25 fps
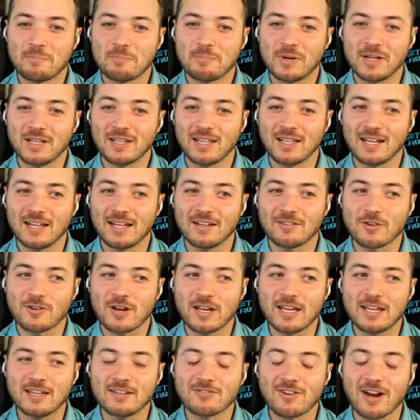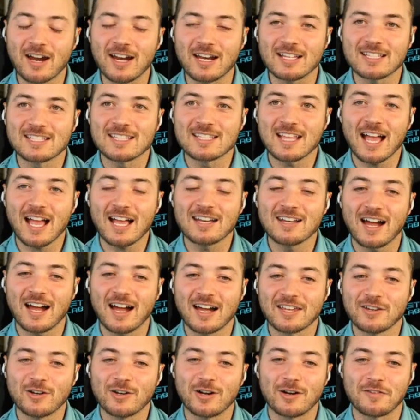but like, right, it's not
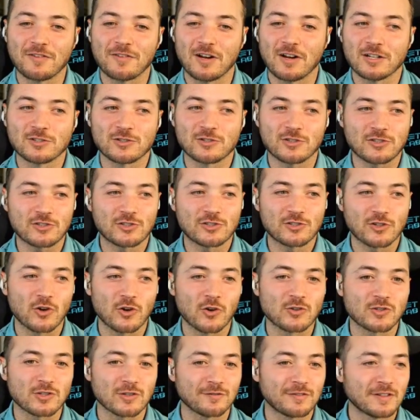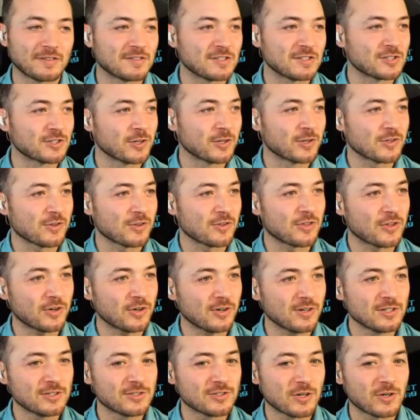knocking off 100 strokes or 50 strokes or
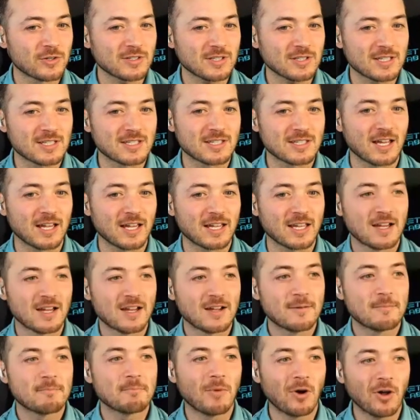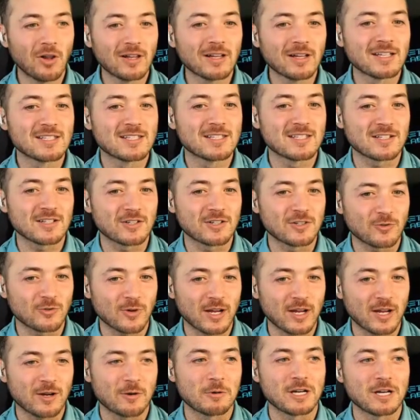30 strokes. It's like mulligans is a
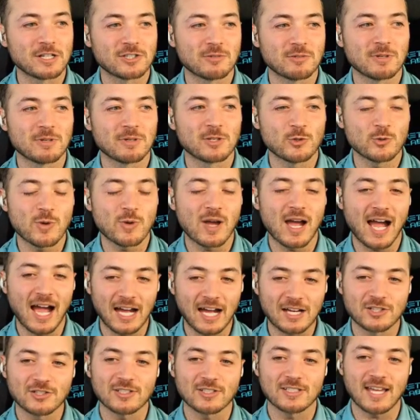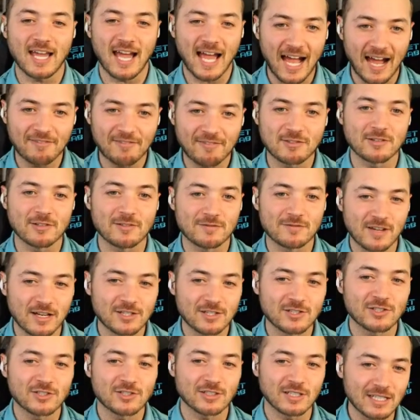great question because you actually have to
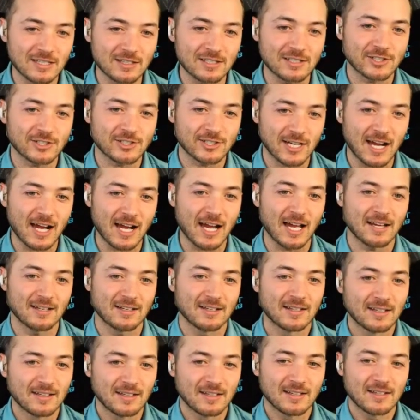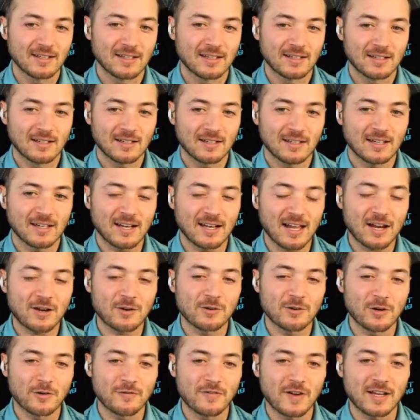eventually hit the shot. Mm-hmm. And I don't
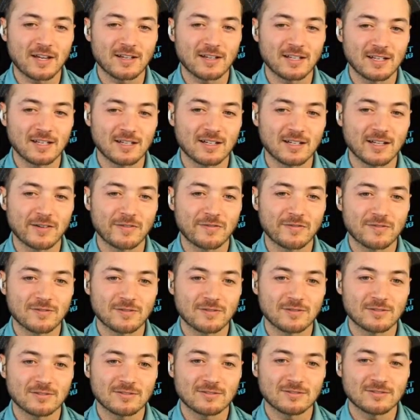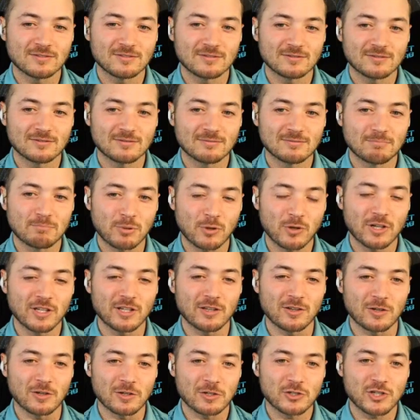know if I could hit enough birdie
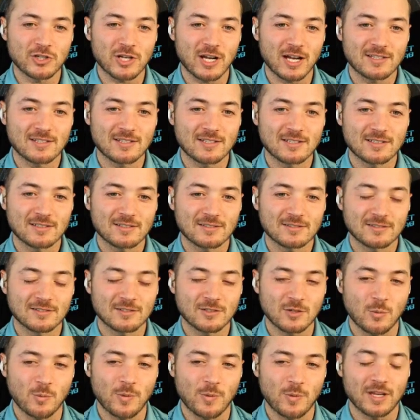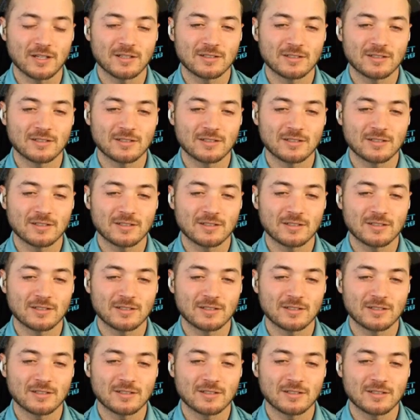look shots to win.